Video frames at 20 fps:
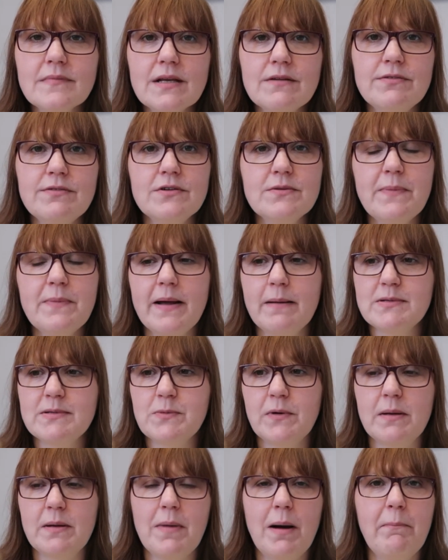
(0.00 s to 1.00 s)
for perhaps
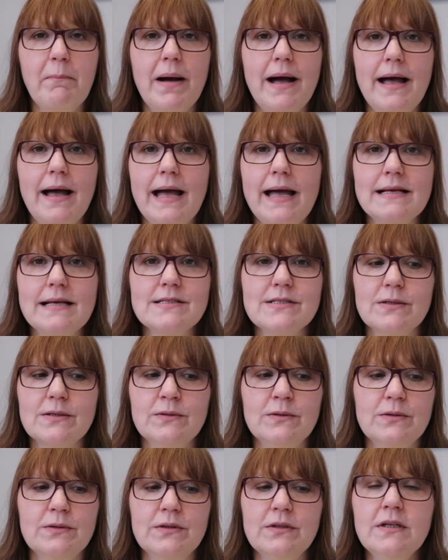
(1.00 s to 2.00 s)
one of my bags
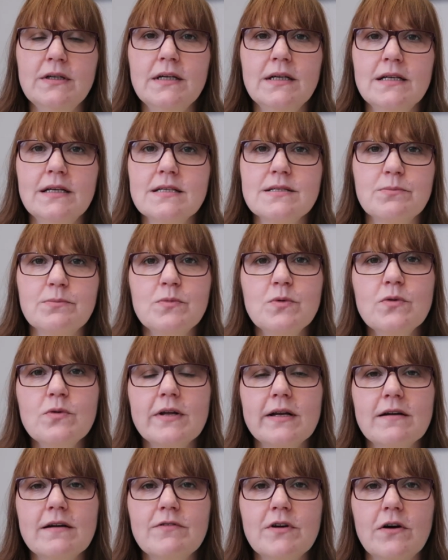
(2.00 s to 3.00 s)
or some wool
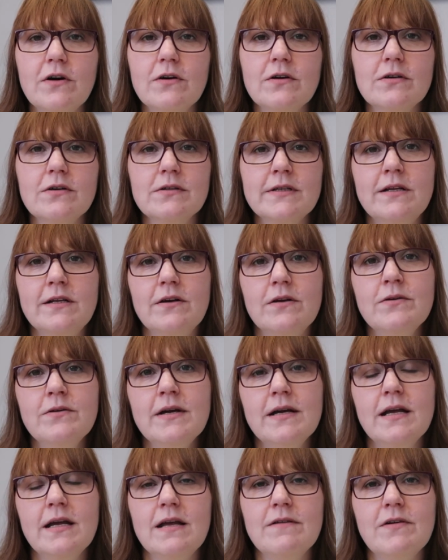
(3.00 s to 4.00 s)
that I've got, you know,
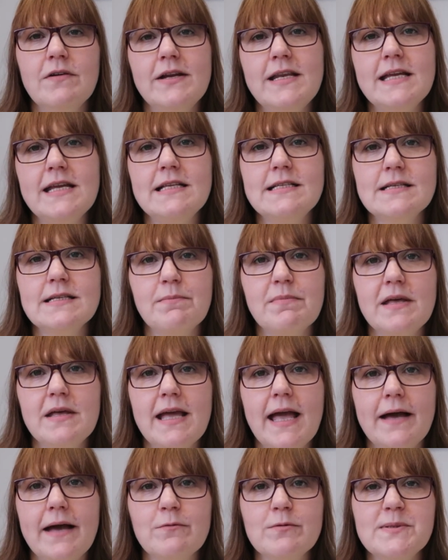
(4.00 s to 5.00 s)
if I need
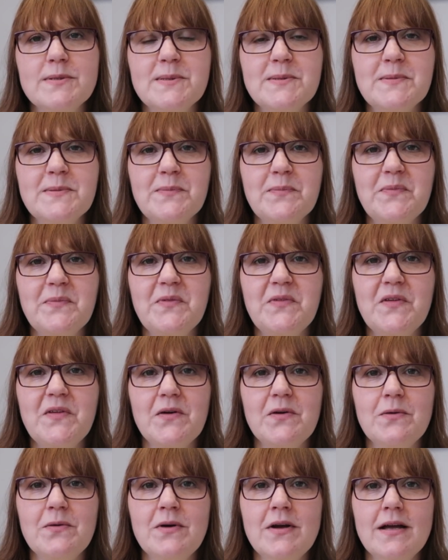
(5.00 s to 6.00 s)
something else.
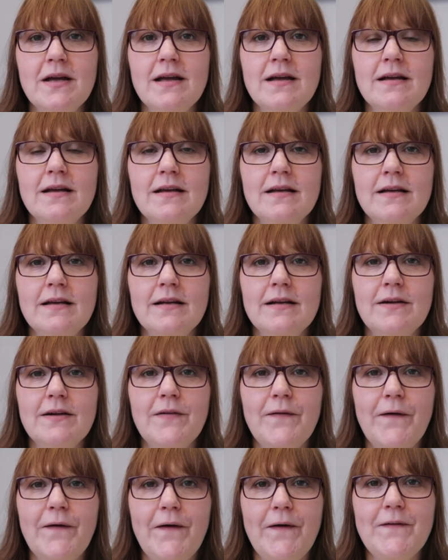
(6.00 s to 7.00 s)
So
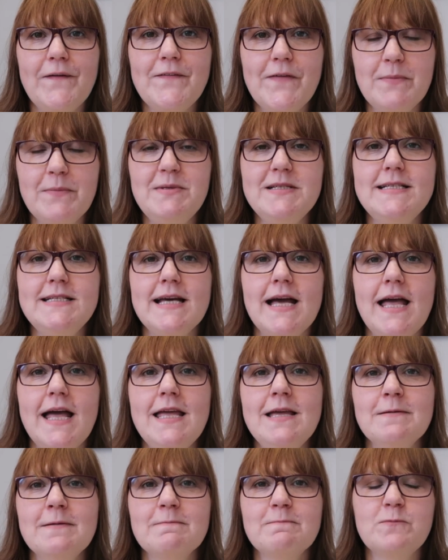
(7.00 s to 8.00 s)
from
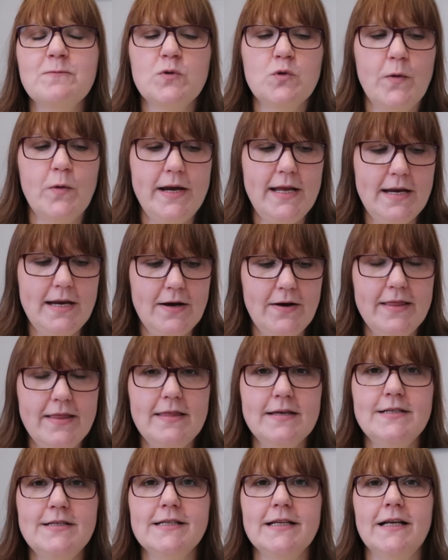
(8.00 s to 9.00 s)
today,
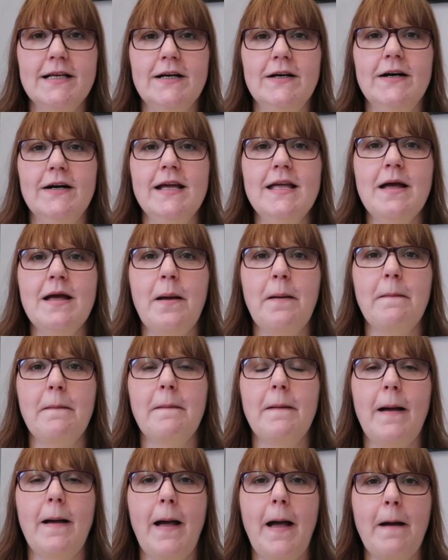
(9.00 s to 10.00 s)
29th of July,
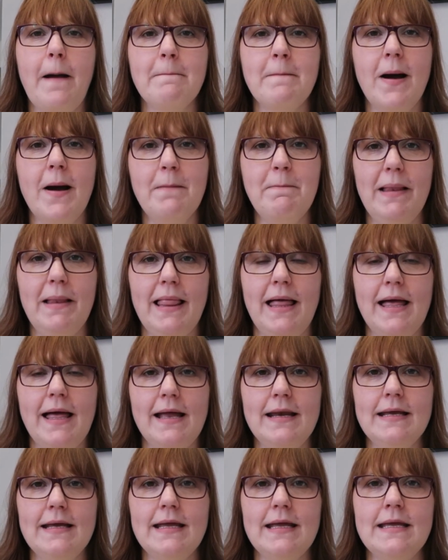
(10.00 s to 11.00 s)
my
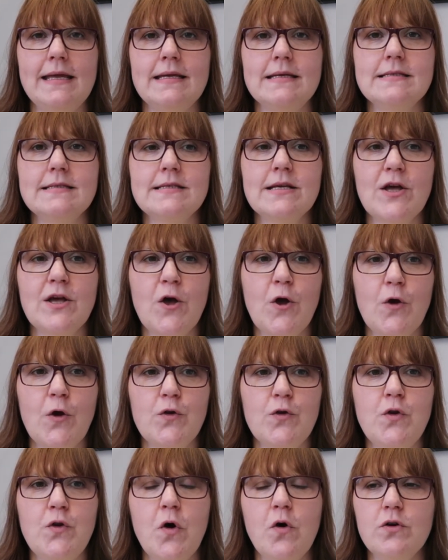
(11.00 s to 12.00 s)
plan is
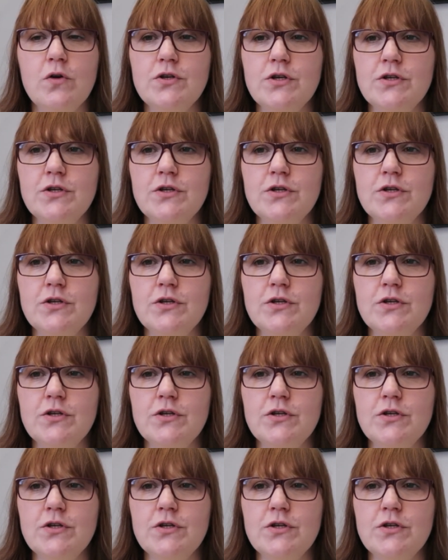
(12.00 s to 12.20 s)
not